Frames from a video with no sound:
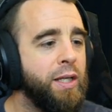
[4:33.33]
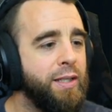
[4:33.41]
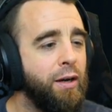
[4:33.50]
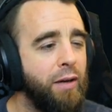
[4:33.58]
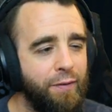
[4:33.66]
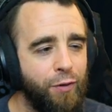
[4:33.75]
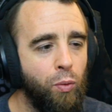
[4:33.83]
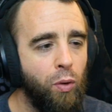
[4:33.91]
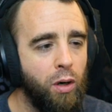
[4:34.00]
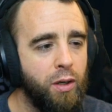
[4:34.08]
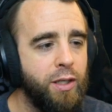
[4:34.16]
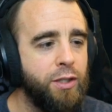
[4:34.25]
Now, if you
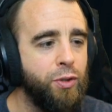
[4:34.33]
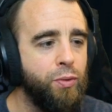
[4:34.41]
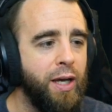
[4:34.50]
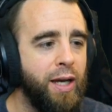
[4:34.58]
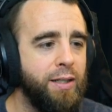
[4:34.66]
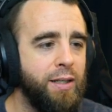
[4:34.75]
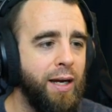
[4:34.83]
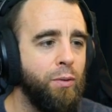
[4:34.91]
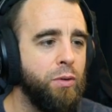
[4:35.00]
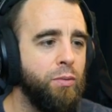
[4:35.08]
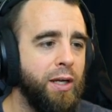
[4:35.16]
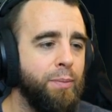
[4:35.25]
are going to do that, I
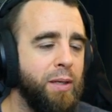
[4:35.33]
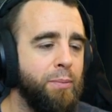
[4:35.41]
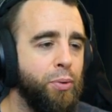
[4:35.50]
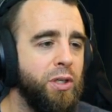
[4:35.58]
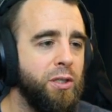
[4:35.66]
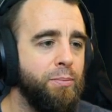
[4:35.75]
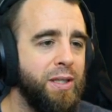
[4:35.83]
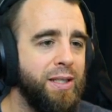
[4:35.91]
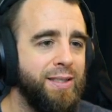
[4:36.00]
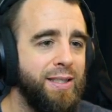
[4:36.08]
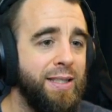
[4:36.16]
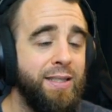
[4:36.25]
would recommend putting them in the
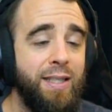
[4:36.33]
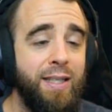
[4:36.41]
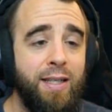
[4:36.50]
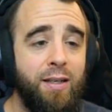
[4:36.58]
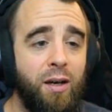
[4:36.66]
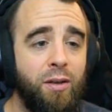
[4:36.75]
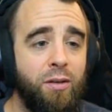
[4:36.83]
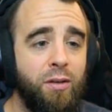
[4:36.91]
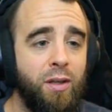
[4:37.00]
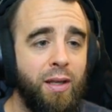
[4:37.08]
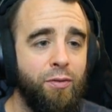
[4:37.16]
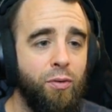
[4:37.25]
CT other
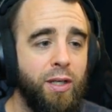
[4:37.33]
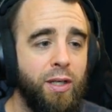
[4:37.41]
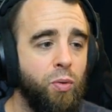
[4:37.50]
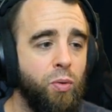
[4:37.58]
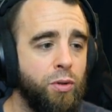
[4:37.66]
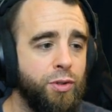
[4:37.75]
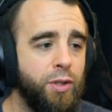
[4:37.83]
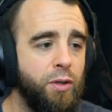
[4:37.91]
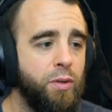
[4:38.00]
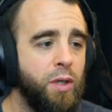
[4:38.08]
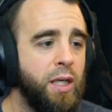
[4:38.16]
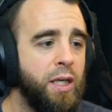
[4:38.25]
than left-right
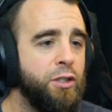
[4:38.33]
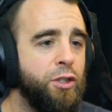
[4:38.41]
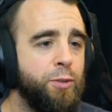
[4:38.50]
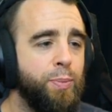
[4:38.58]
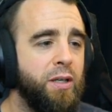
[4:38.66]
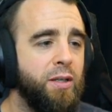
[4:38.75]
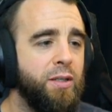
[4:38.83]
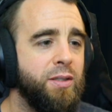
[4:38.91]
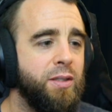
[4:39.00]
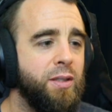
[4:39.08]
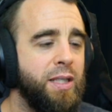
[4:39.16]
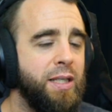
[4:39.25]
torso, just because
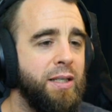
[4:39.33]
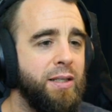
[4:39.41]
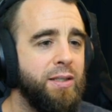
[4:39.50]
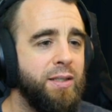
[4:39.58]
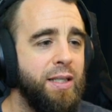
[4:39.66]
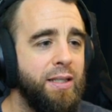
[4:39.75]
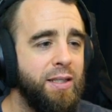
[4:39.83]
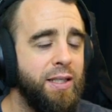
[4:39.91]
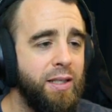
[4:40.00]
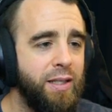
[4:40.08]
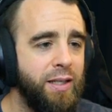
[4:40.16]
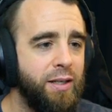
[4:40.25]
the
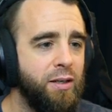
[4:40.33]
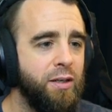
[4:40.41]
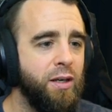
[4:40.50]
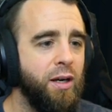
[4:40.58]
CT here